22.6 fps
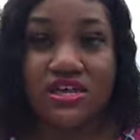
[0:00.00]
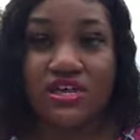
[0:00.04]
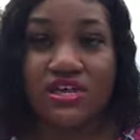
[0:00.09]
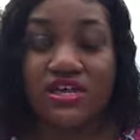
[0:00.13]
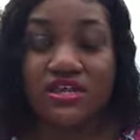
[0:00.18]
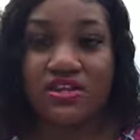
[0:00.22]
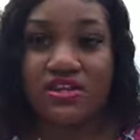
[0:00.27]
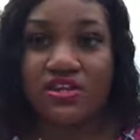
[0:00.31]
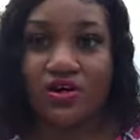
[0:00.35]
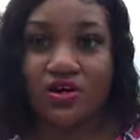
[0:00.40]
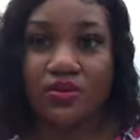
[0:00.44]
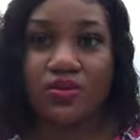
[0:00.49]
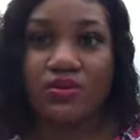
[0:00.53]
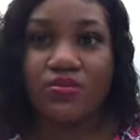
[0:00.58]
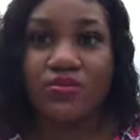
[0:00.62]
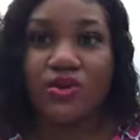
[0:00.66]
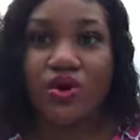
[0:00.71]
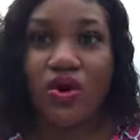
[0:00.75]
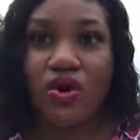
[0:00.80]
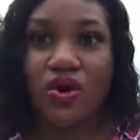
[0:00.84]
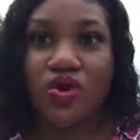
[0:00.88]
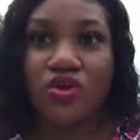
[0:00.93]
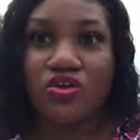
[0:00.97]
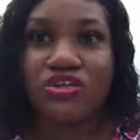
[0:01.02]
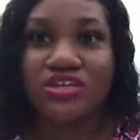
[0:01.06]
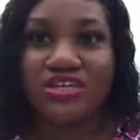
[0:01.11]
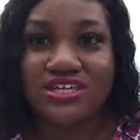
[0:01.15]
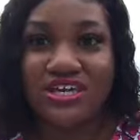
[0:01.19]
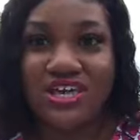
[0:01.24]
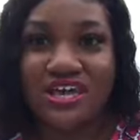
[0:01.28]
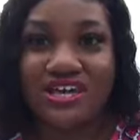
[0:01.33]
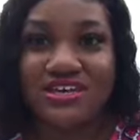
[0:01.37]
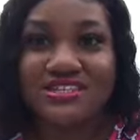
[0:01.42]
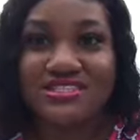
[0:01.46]
and lo and behold,
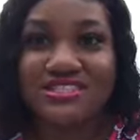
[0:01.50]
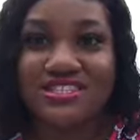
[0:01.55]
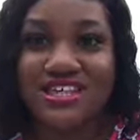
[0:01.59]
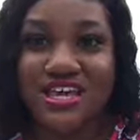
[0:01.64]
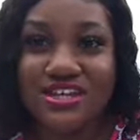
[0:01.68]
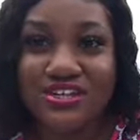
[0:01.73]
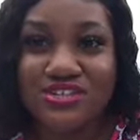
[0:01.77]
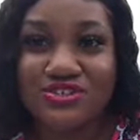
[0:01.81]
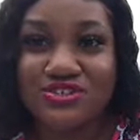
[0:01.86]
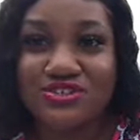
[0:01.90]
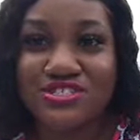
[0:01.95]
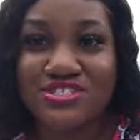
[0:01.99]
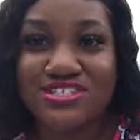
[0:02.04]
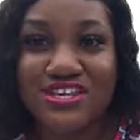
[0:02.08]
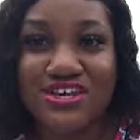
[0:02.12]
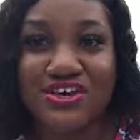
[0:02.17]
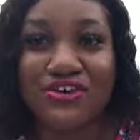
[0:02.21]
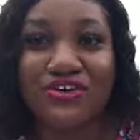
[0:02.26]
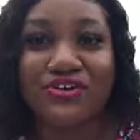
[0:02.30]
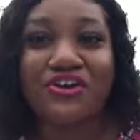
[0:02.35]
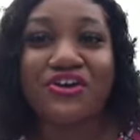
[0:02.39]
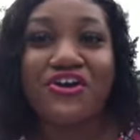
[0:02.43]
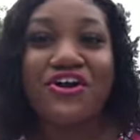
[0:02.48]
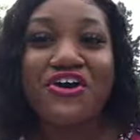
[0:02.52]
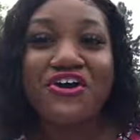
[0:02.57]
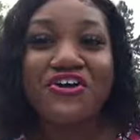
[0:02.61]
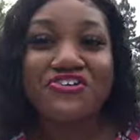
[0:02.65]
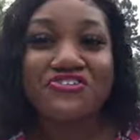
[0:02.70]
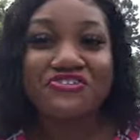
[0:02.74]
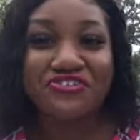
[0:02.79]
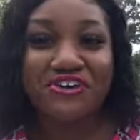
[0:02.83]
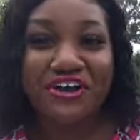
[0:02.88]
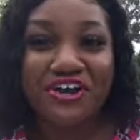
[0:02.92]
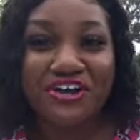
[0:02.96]
yes, they do sell
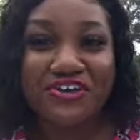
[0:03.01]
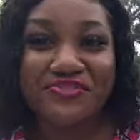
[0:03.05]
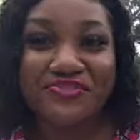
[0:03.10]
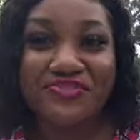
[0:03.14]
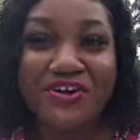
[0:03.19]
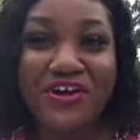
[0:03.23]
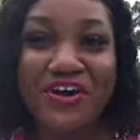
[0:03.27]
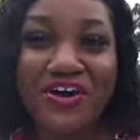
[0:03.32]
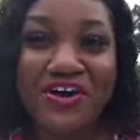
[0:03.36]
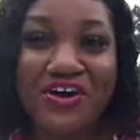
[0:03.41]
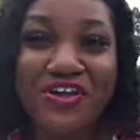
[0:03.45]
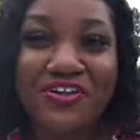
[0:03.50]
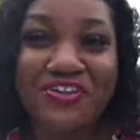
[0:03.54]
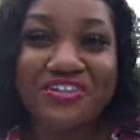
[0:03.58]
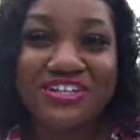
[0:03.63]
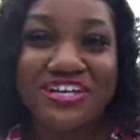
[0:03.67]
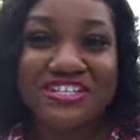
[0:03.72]
very well.